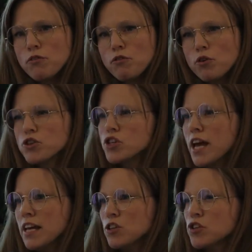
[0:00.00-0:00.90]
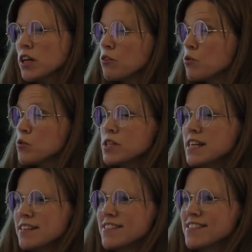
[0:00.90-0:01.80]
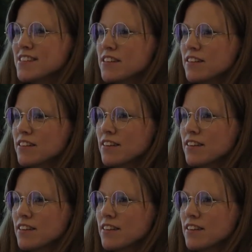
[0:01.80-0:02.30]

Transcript: for changing routines.